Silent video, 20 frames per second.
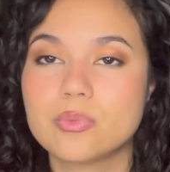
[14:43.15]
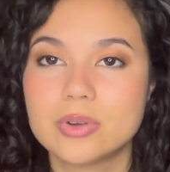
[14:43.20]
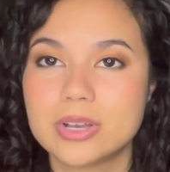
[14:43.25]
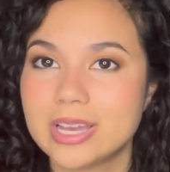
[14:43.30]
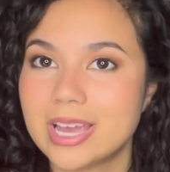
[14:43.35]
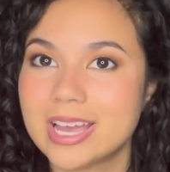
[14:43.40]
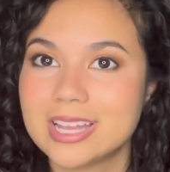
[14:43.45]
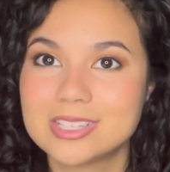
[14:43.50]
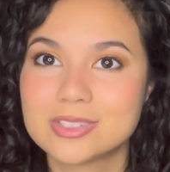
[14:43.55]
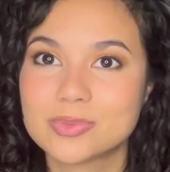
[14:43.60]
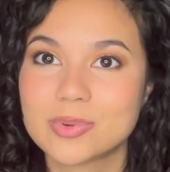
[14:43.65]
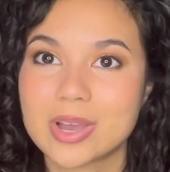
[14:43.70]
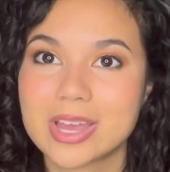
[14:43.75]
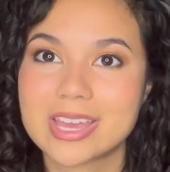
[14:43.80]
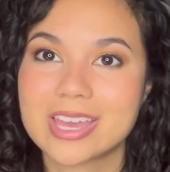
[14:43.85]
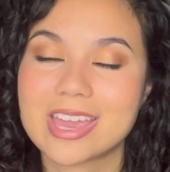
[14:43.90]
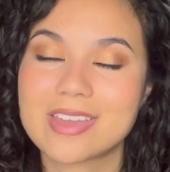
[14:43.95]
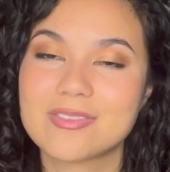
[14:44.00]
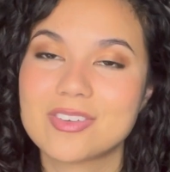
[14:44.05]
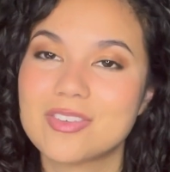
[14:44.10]
Hence why I
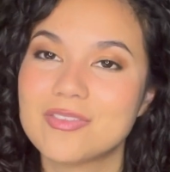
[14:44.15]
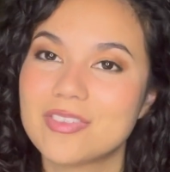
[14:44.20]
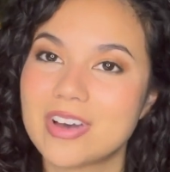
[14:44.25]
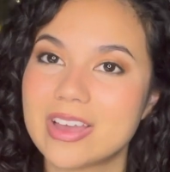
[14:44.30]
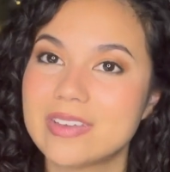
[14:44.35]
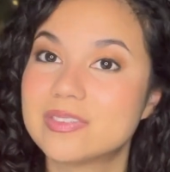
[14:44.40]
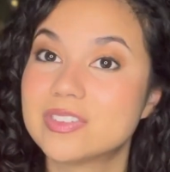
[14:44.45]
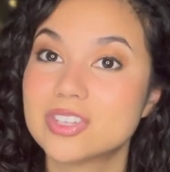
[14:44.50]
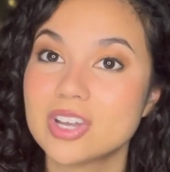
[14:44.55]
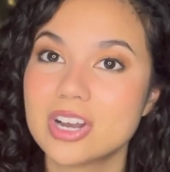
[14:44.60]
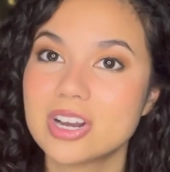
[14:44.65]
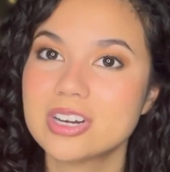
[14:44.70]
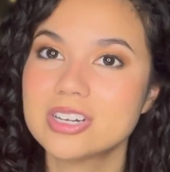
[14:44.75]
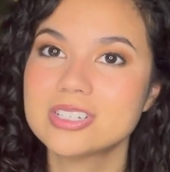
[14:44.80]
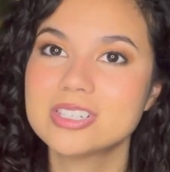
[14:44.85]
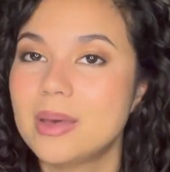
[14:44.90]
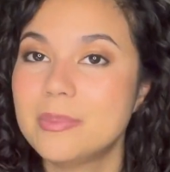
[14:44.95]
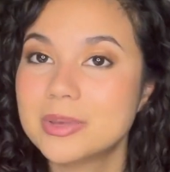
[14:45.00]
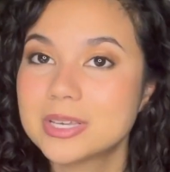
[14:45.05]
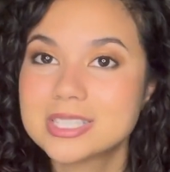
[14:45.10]
gave it 5
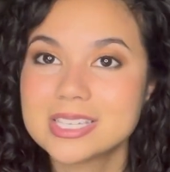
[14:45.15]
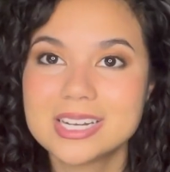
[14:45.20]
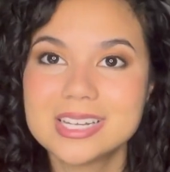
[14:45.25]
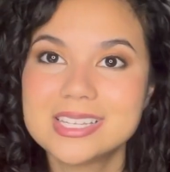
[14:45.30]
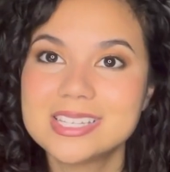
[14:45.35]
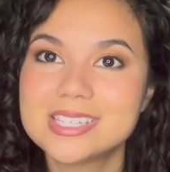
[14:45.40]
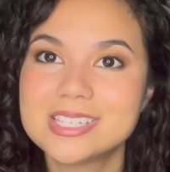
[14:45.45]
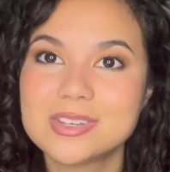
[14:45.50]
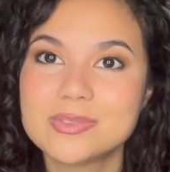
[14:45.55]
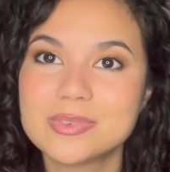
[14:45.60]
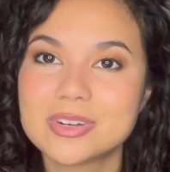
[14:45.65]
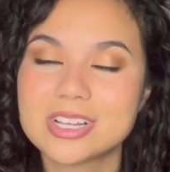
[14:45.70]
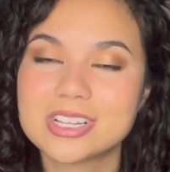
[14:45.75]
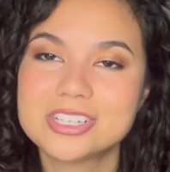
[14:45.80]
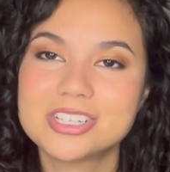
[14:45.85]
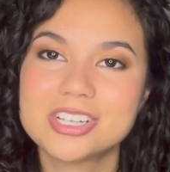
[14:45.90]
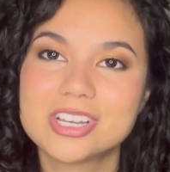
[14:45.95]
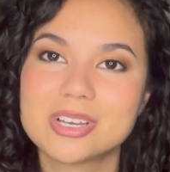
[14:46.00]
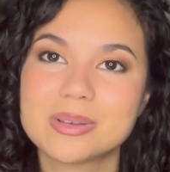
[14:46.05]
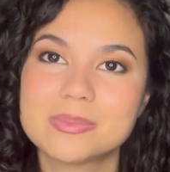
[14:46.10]
stars. I'm excited to see what else
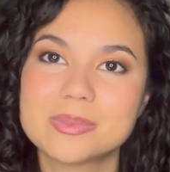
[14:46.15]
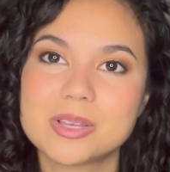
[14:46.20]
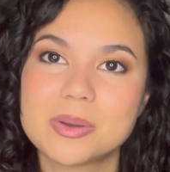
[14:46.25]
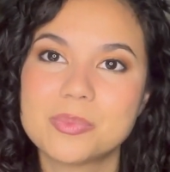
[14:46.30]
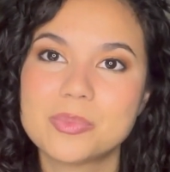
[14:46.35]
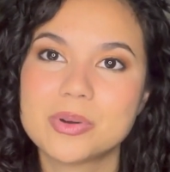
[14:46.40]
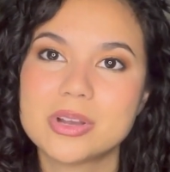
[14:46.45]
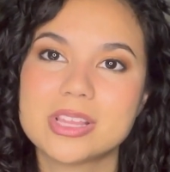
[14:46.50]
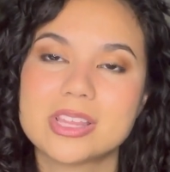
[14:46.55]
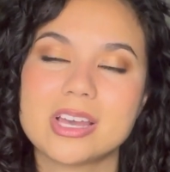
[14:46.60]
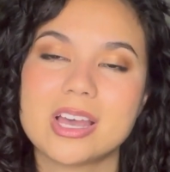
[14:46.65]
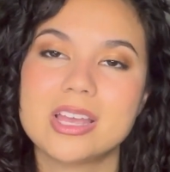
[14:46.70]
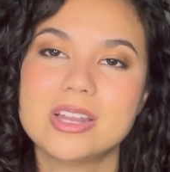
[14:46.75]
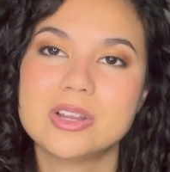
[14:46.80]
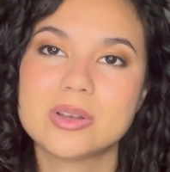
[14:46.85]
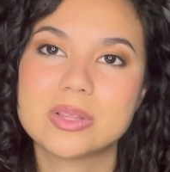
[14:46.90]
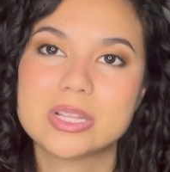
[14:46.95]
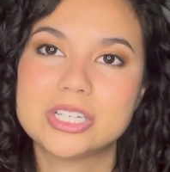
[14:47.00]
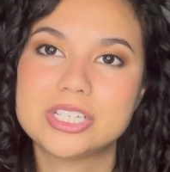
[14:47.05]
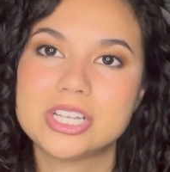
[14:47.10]
she comes up with. I
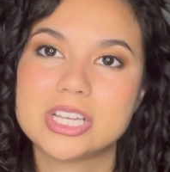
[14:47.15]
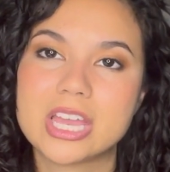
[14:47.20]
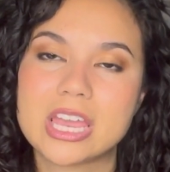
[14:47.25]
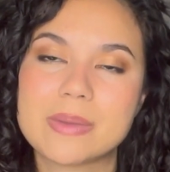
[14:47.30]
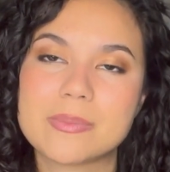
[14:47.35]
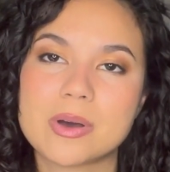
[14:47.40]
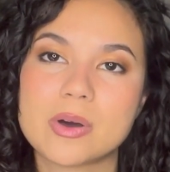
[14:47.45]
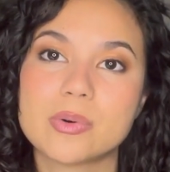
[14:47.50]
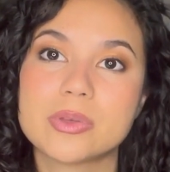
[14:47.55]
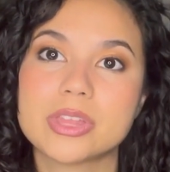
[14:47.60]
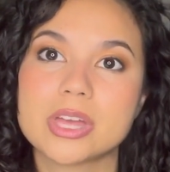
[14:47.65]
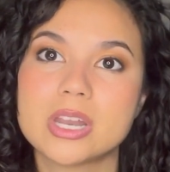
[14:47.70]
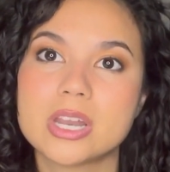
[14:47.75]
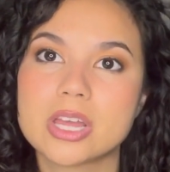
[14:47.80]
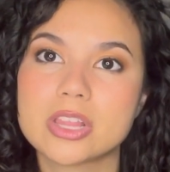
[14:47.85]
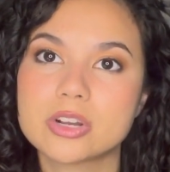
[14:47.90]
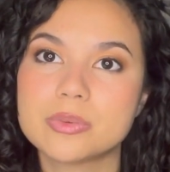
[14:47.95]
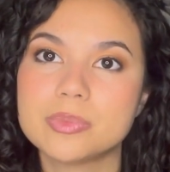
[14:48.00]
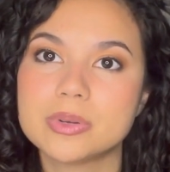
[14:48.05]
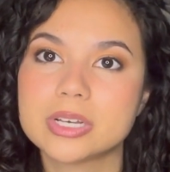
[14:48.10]
know that she came out with
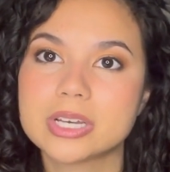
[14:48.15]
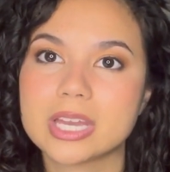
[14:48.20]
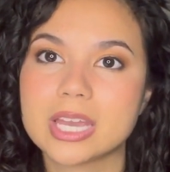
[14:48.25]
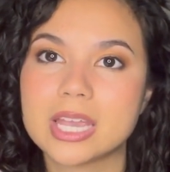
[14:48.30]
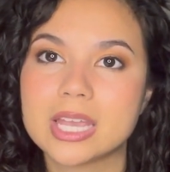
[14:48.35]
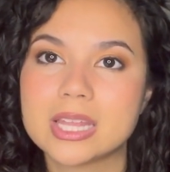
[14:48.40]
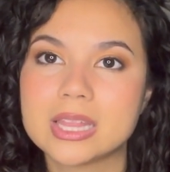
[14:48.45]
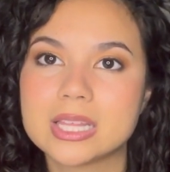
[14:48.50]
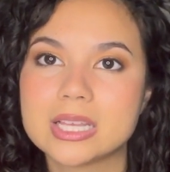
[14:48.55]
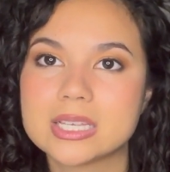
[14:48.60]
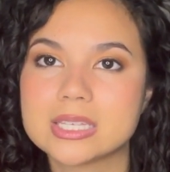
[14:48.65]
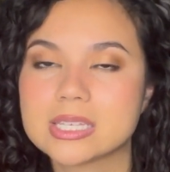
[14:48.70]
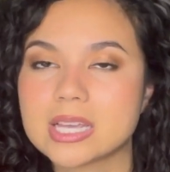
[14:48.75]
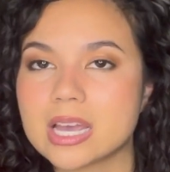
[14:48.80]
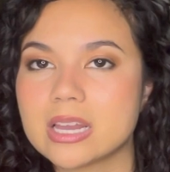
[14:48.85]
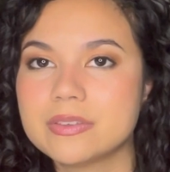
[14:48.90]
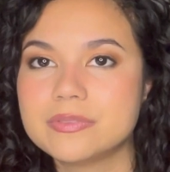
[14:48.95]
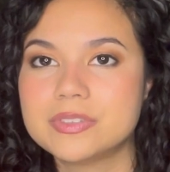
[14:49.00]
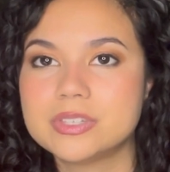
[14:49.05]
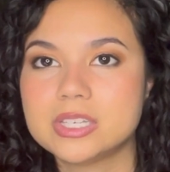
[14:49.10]
another book in this
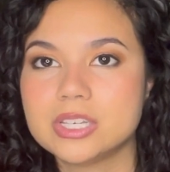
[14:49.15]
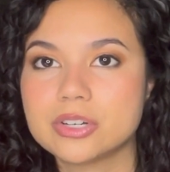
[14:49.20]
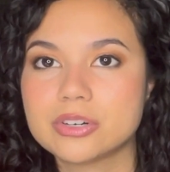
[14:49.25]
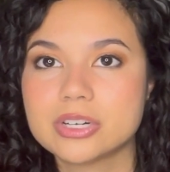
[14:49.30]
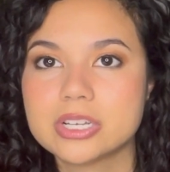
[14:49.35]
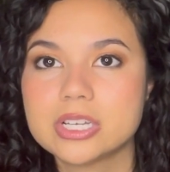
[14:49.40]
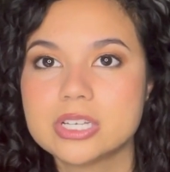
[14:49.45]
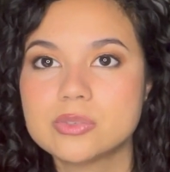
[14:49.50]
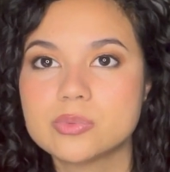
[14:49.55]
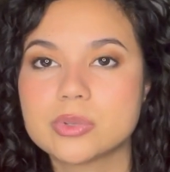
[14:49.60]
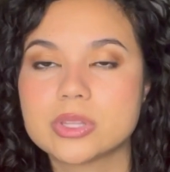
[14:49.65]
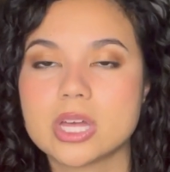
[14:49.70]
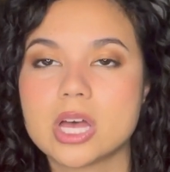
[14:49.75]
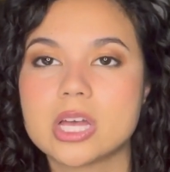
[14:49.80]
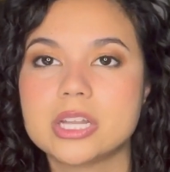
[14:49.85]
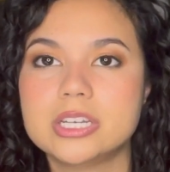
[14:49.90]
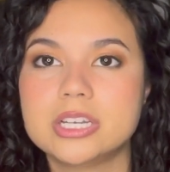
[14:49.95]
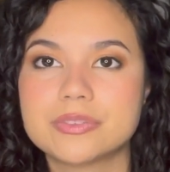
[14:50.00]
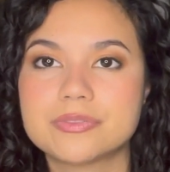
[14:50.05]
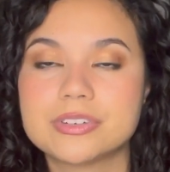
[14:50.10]
kind of series with a
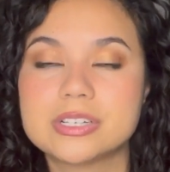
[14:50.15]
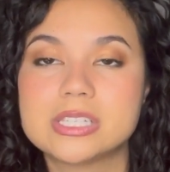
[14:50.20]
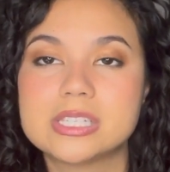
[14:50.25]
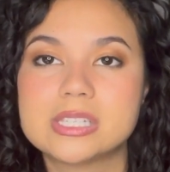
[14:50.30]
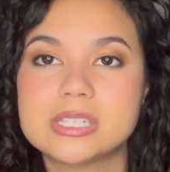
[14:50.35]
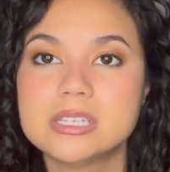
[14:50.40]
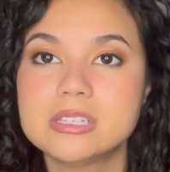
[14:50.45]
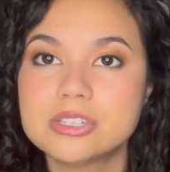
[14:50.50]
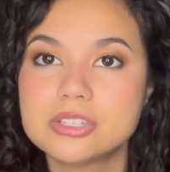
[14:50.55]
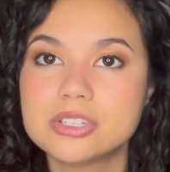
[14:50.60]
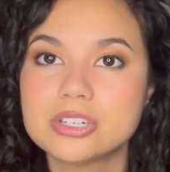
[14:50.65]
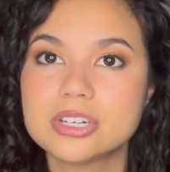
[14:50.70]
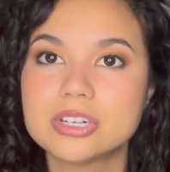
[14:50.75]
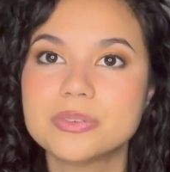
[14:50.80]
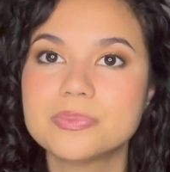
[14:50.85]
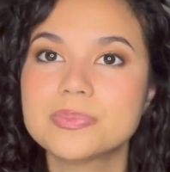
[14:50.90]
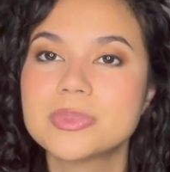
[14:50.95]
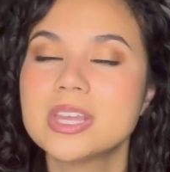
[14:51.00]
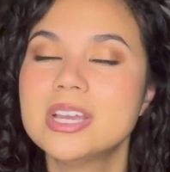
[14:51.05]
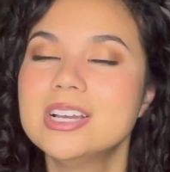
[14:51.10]
different sister.